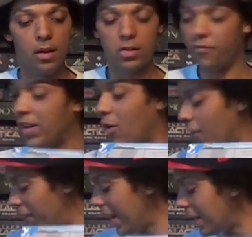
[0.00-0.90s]
So I think
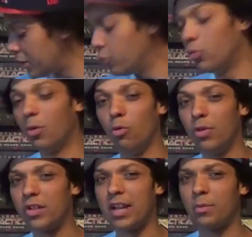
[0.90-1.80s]
I think actually all, all
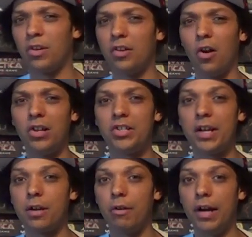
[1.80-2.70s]
this came to like
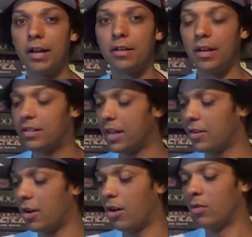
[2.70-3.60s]
98 quid, and he
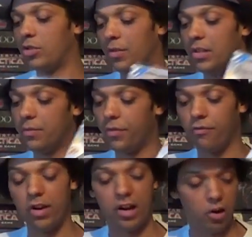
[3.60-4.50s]
said, oh, I'll chop these in for
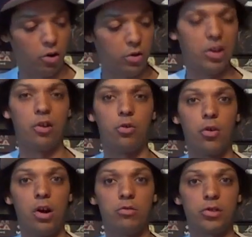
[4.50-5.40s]
free, and a oh, you know, call
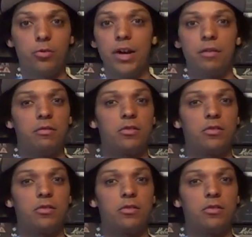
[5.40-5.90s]
it 100 quid.